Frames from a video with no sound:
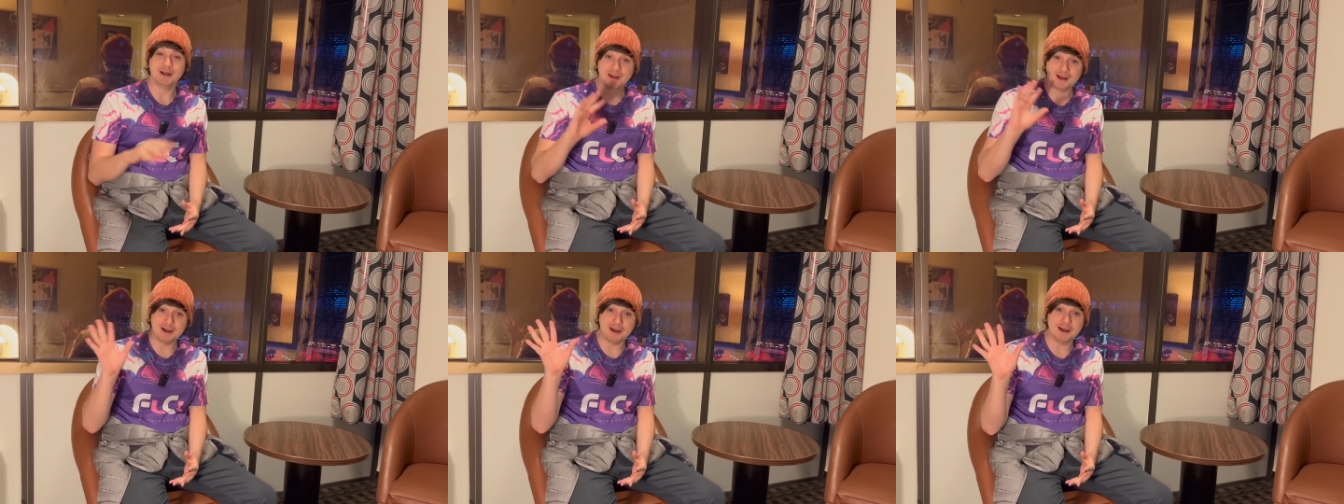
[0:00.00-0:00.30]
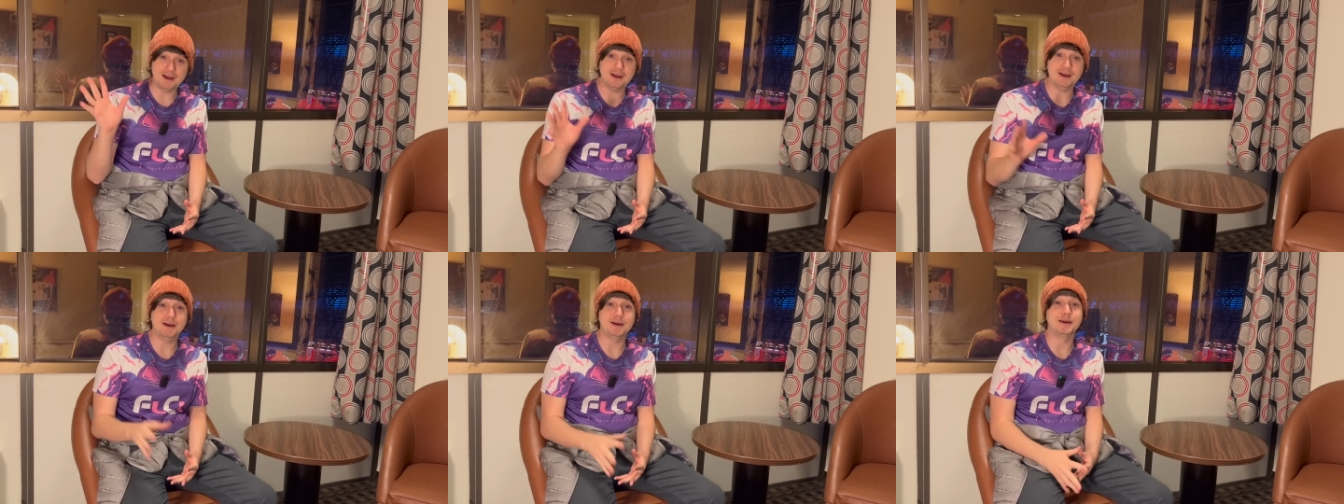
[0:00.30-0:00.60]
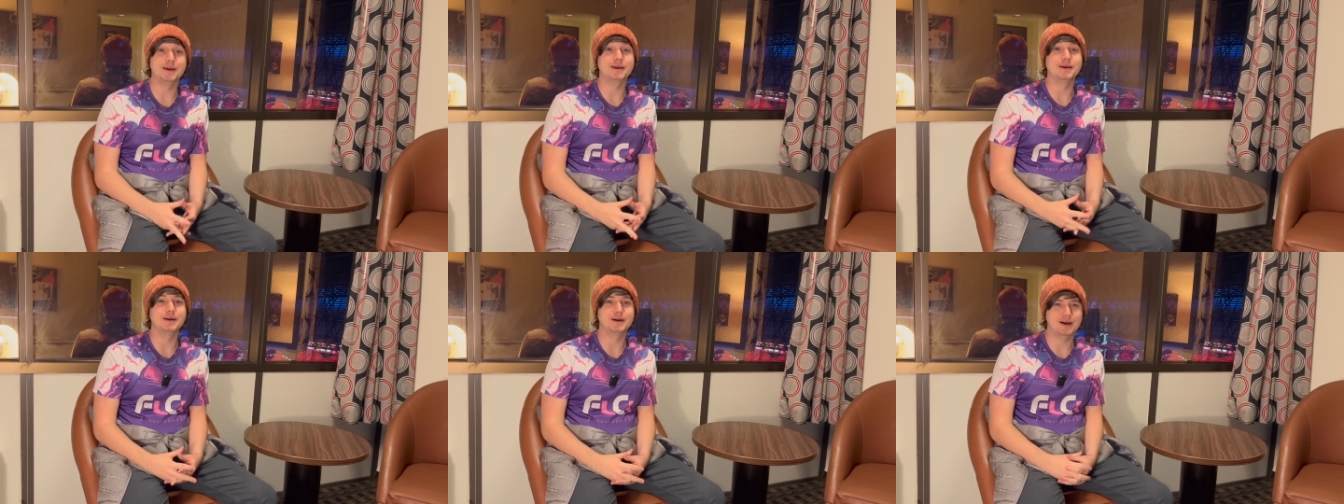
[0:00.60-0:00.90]

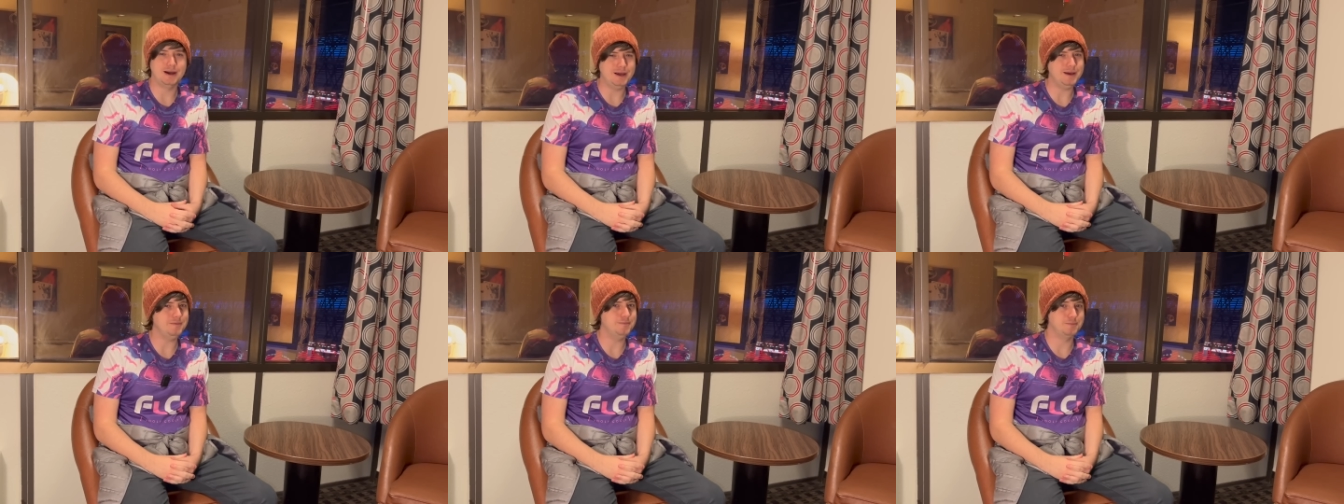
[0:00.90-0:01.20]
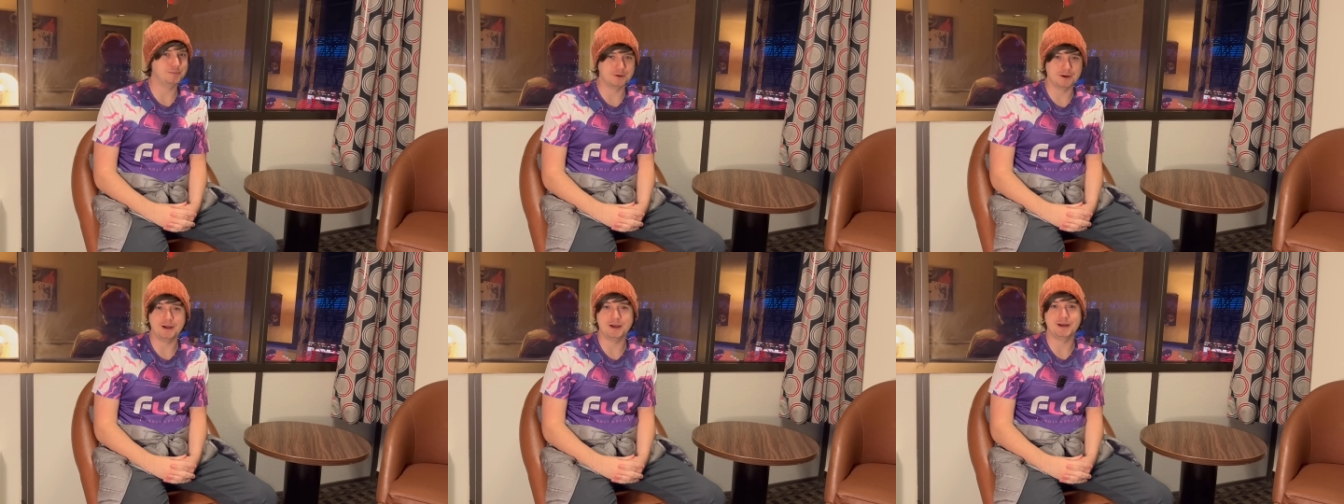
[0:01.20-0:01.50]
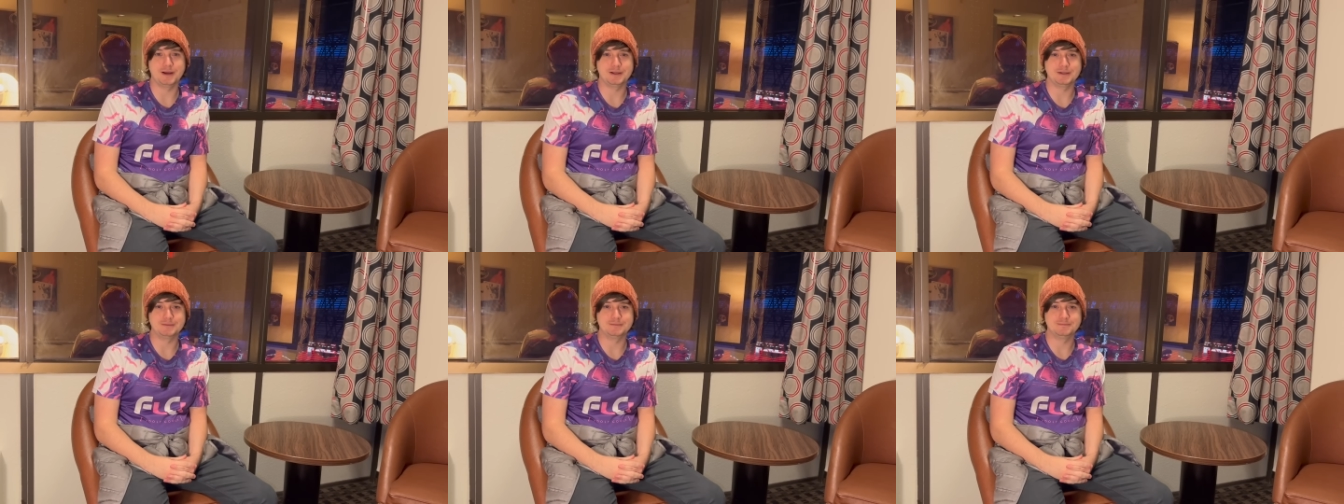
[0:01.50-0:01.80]
Hi, I'm
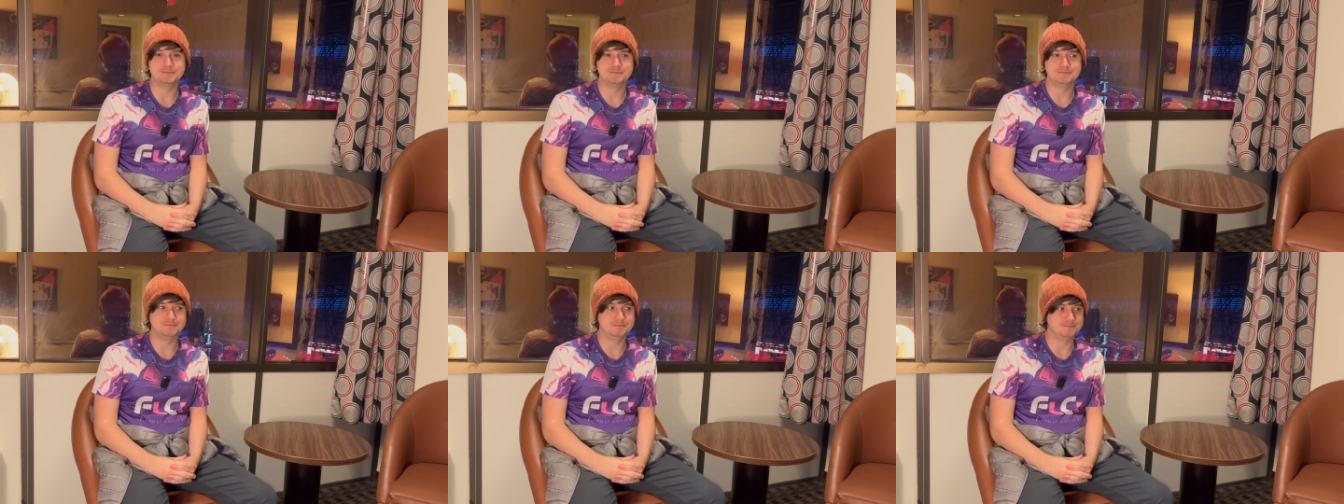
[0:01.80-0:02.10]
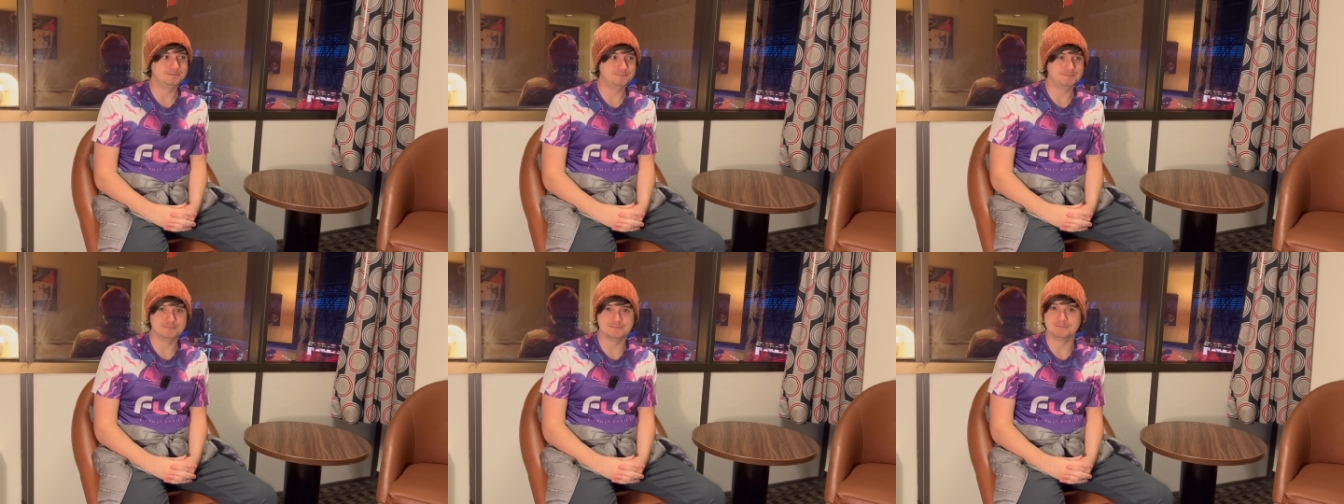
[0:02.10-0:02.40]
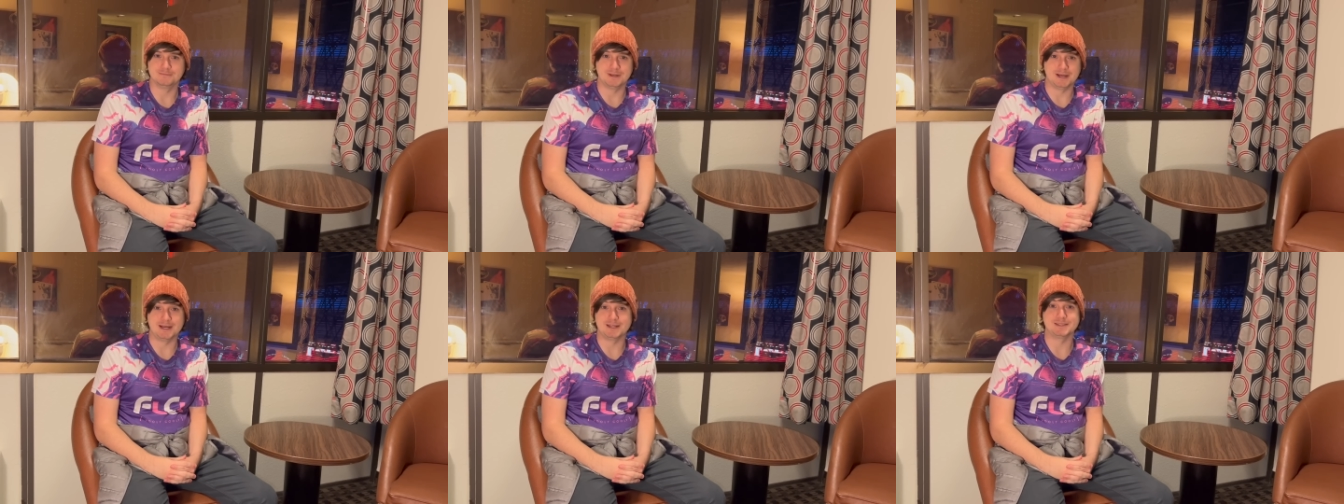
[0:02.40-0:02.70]
Brad
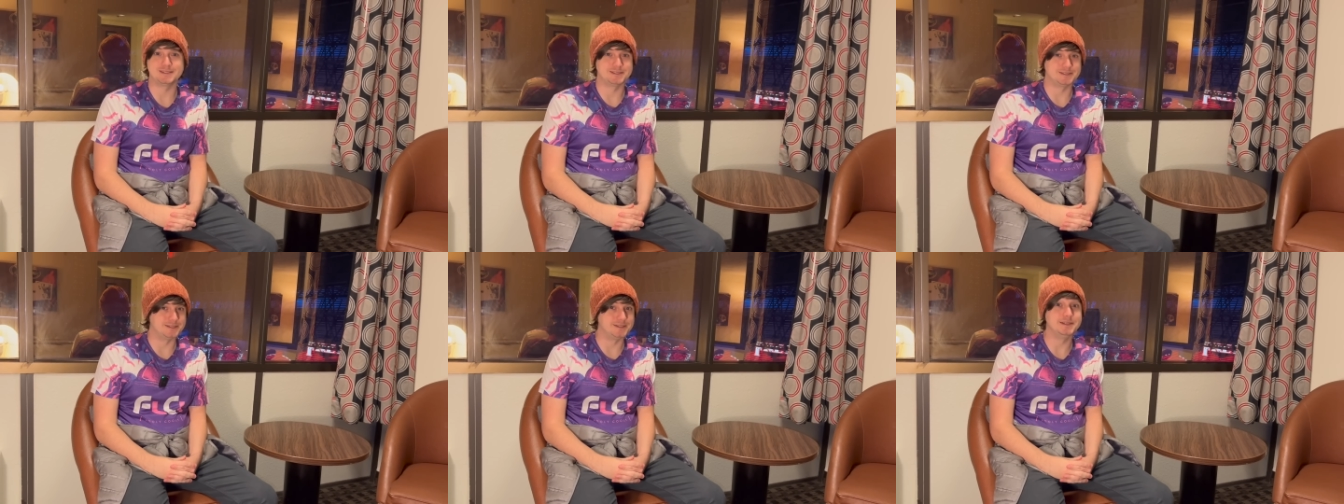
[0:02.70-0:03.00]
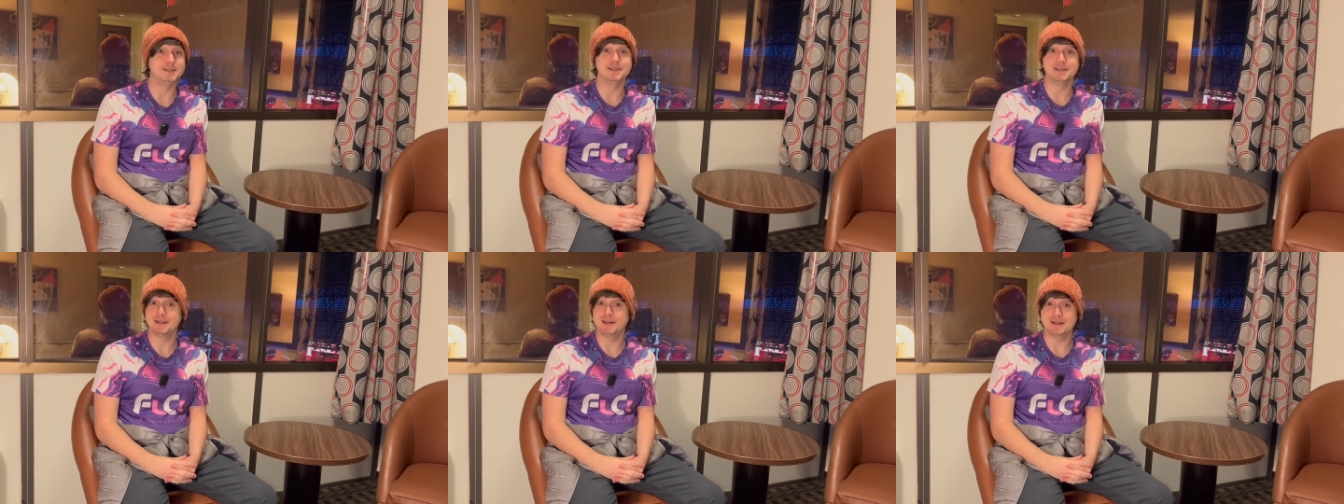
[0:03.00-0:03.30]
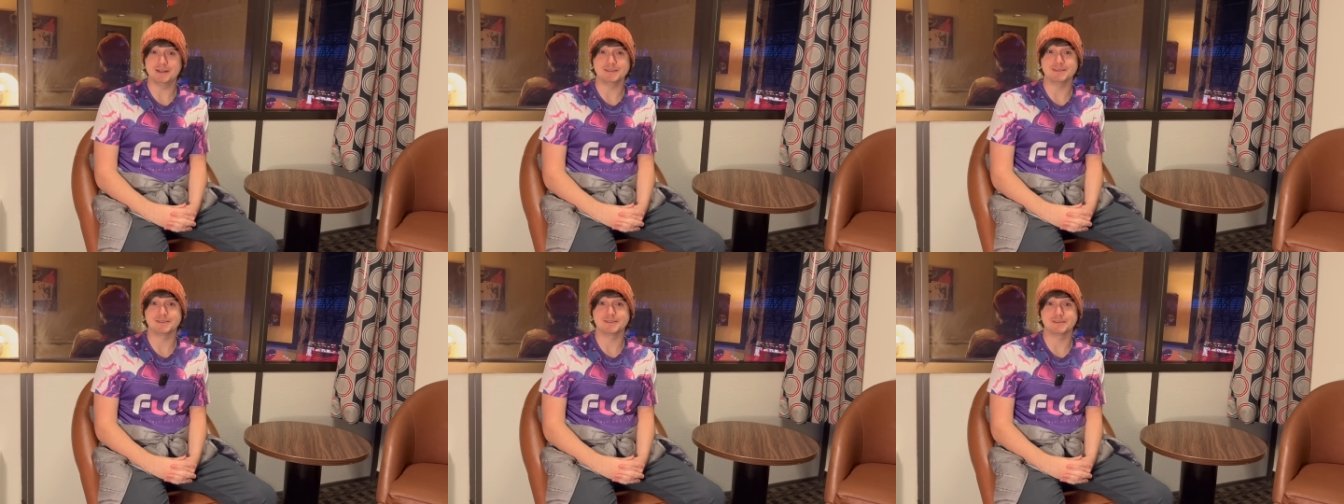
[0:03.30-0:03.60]
at
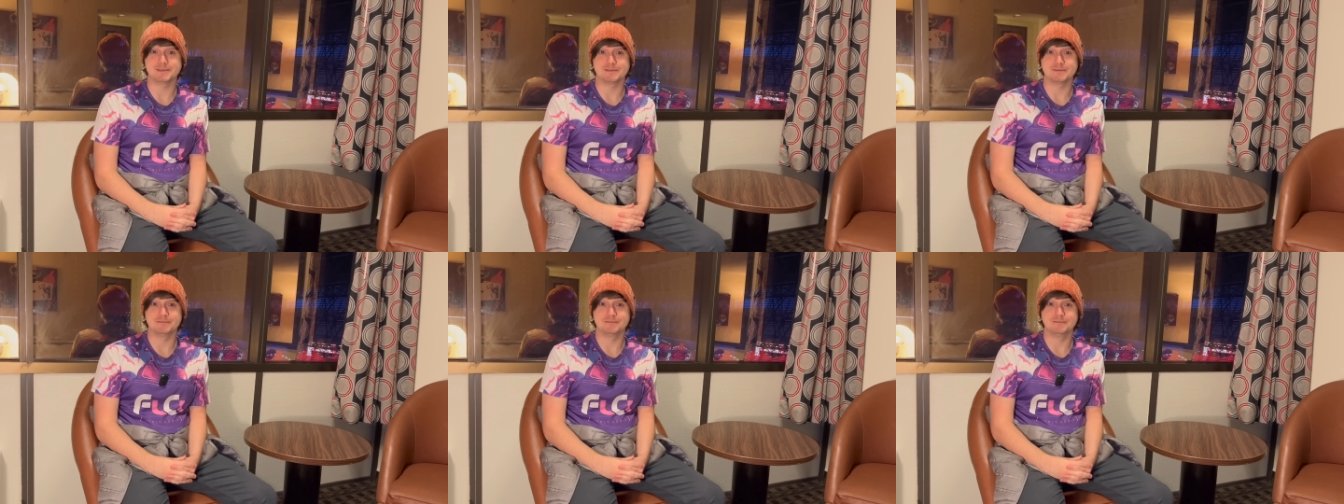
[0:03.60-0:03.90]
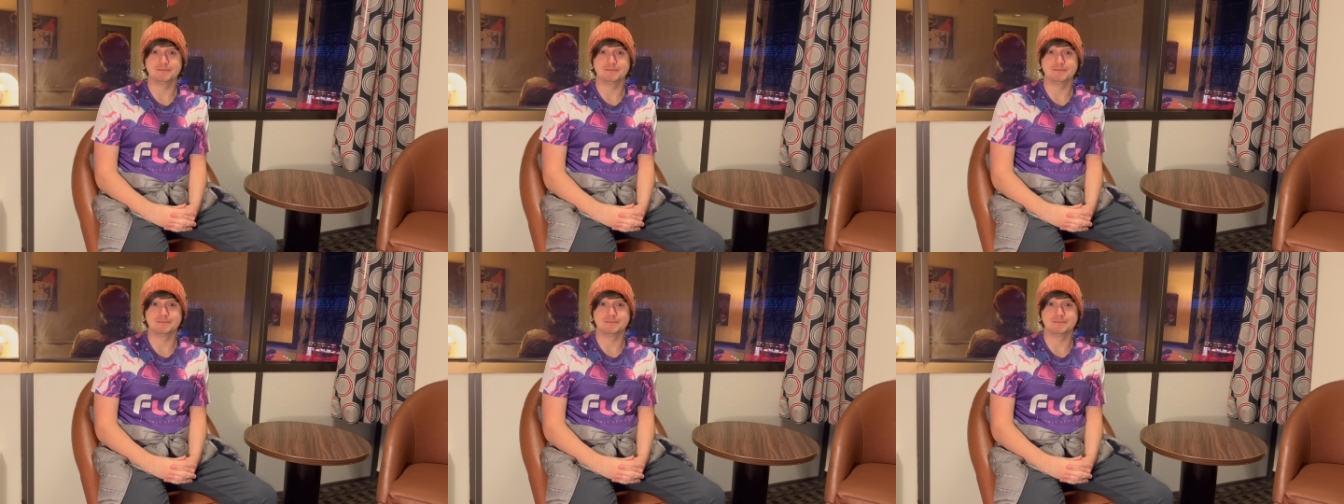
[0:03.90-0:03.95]
CES.